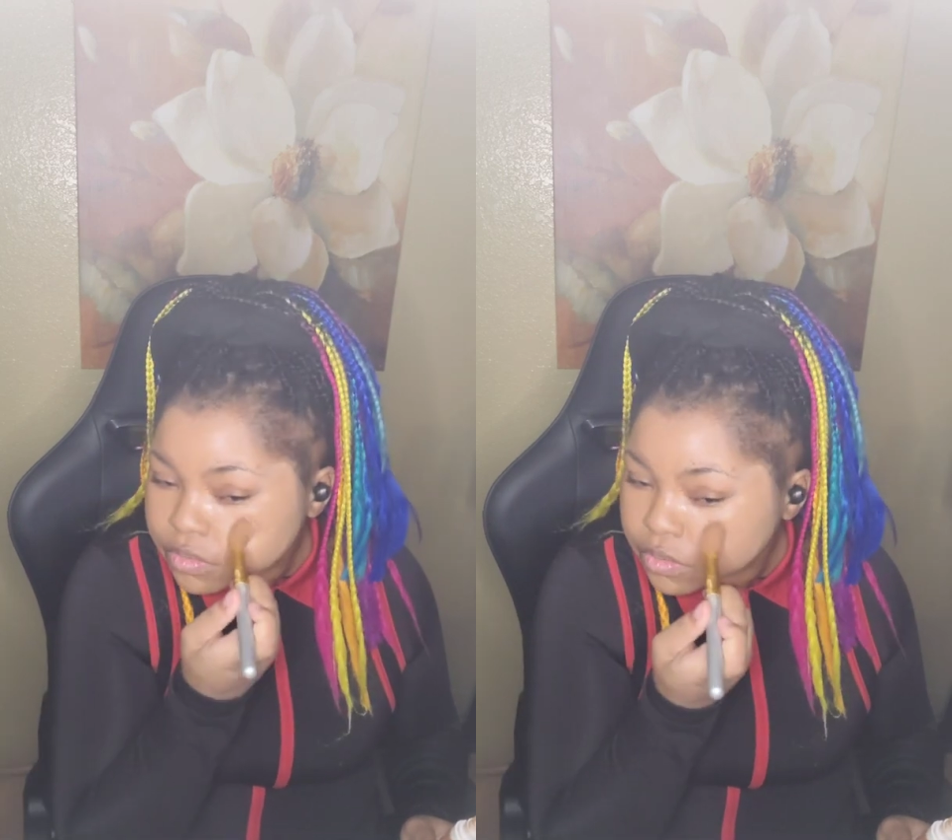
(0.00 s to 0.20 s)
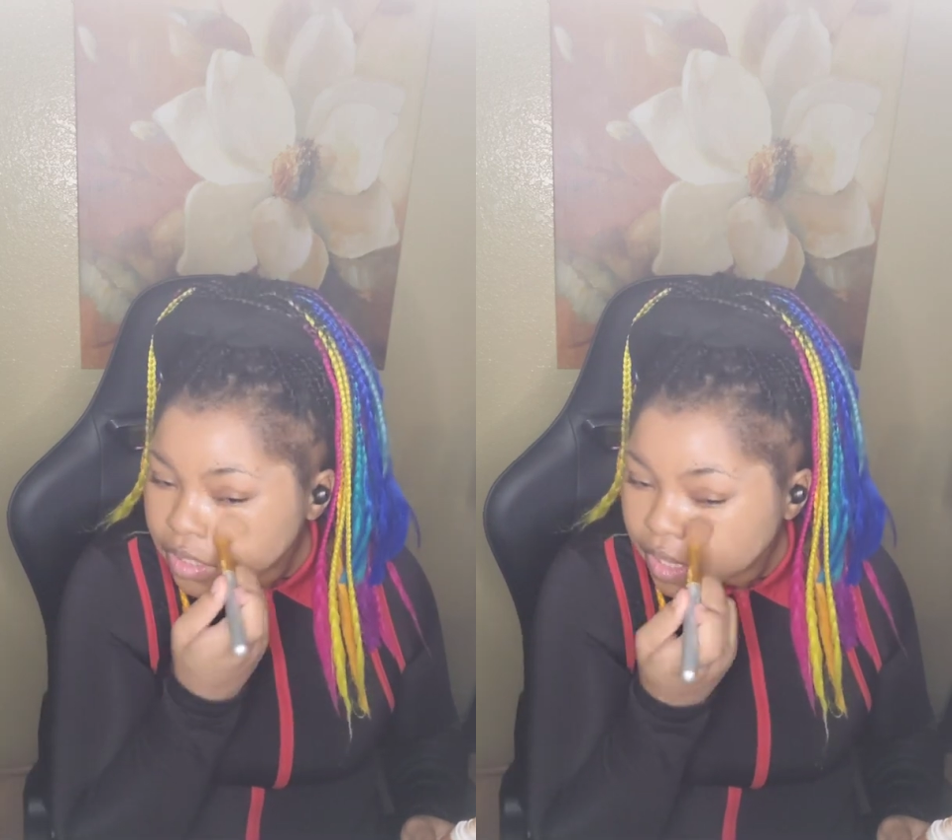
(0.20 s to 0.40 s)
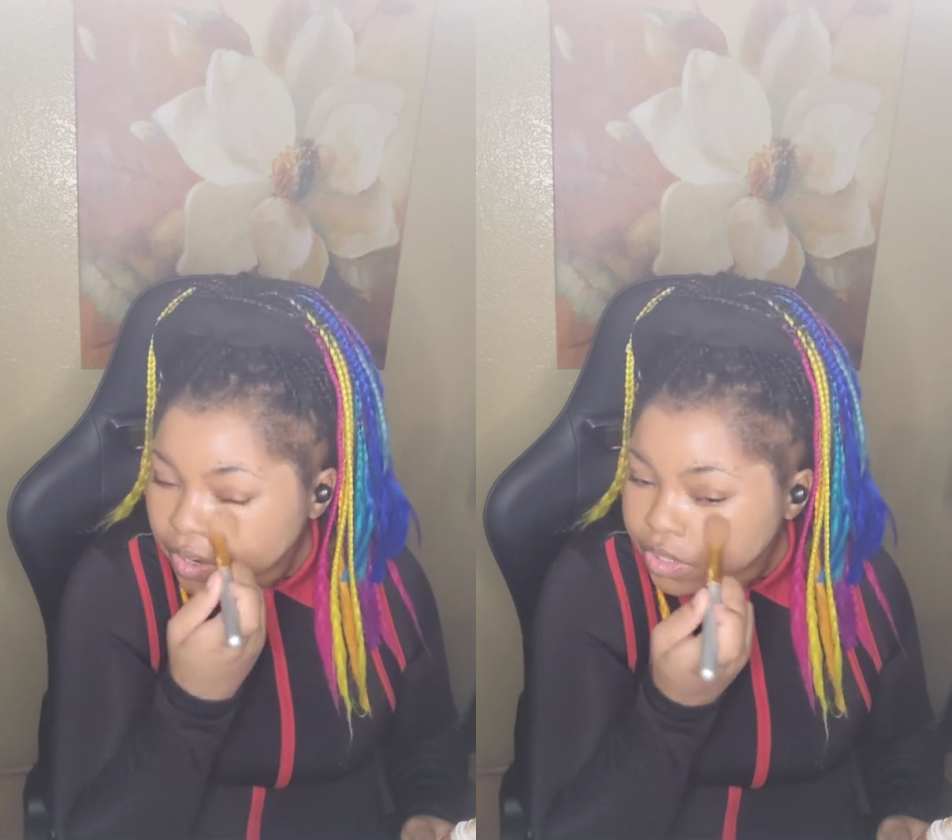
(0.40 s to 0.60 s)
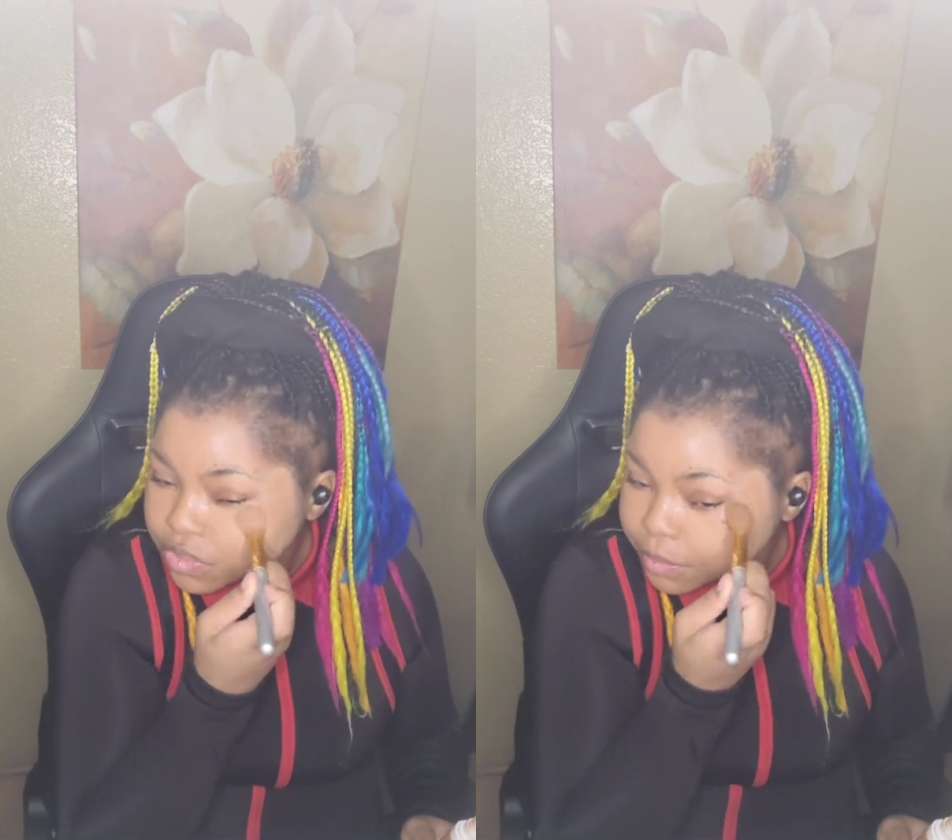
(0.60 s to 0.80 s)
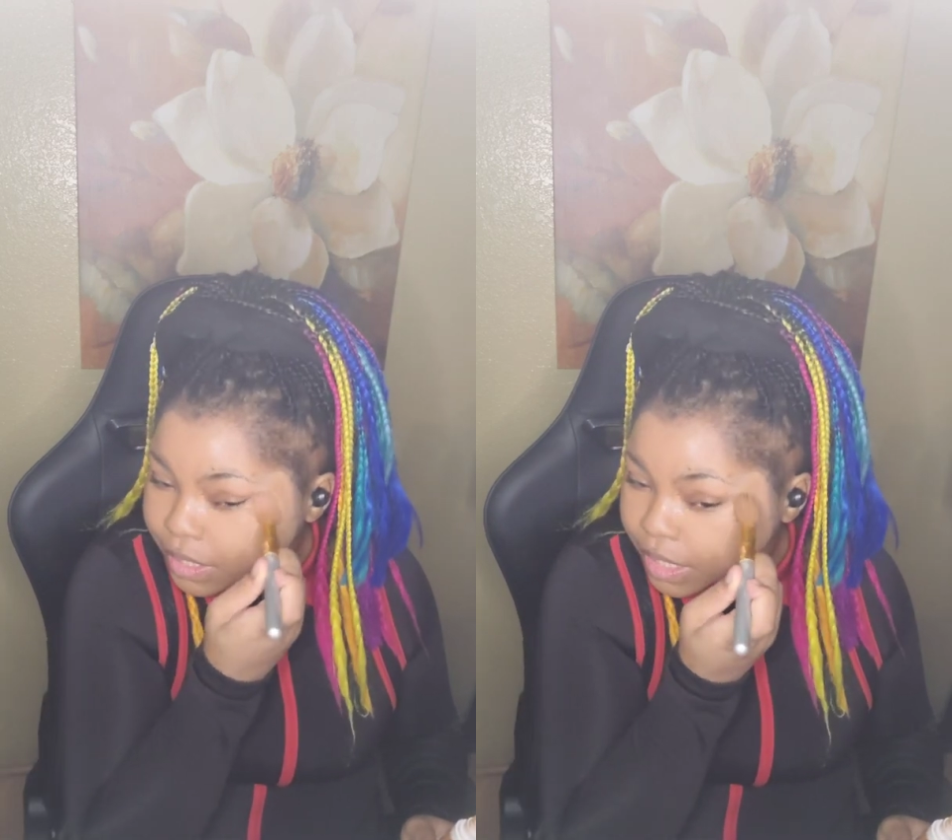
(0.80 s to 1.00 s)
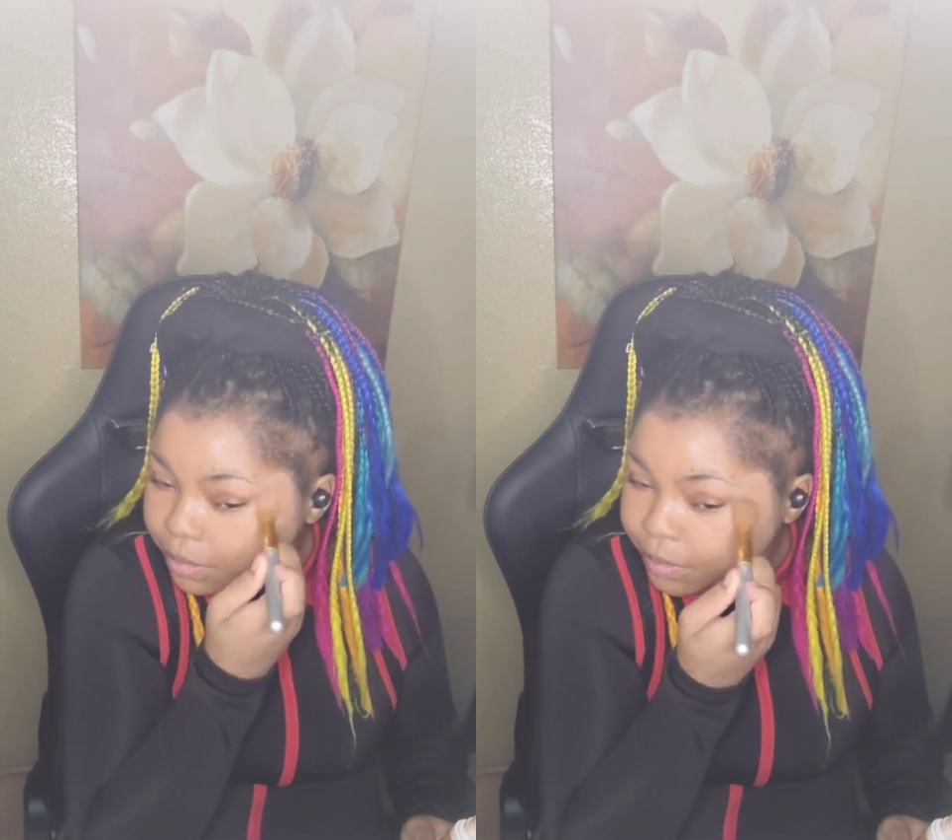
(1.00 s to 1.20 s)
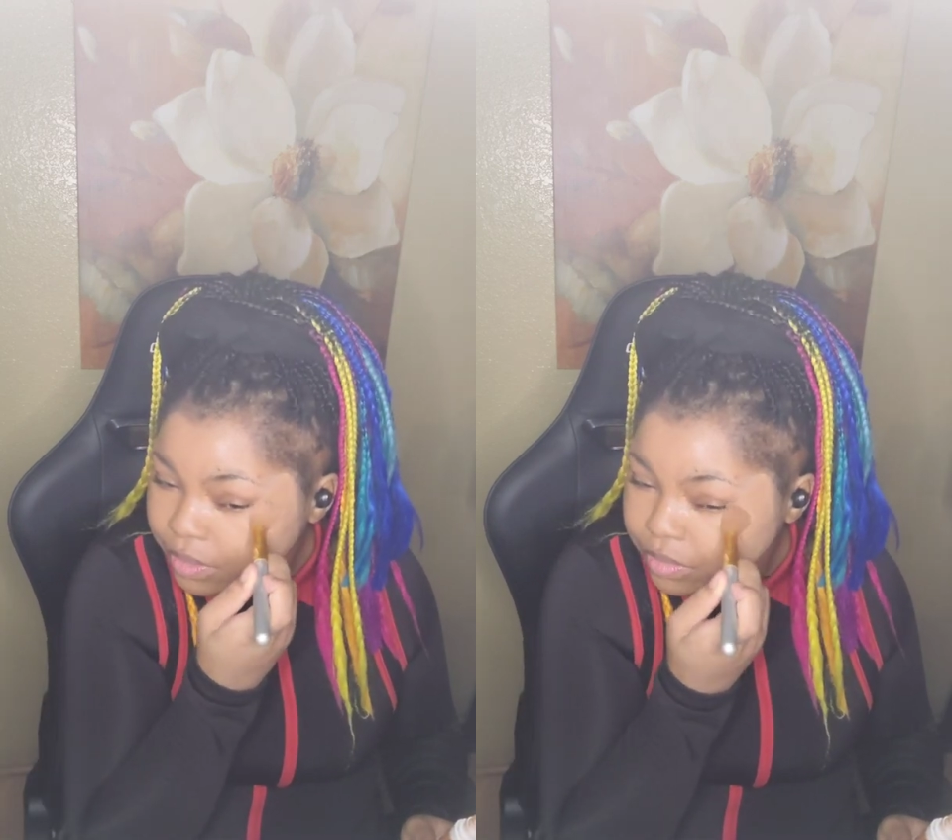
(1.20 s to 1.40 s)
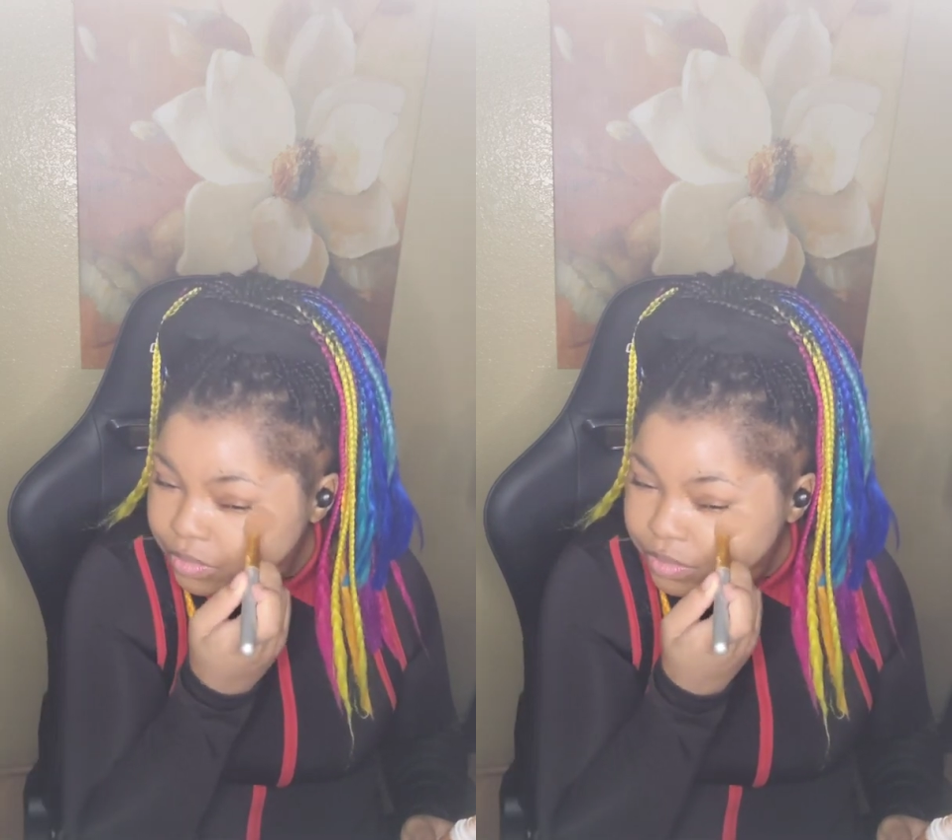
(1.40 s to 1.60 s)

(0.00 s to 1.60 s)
I arch my eyebrows,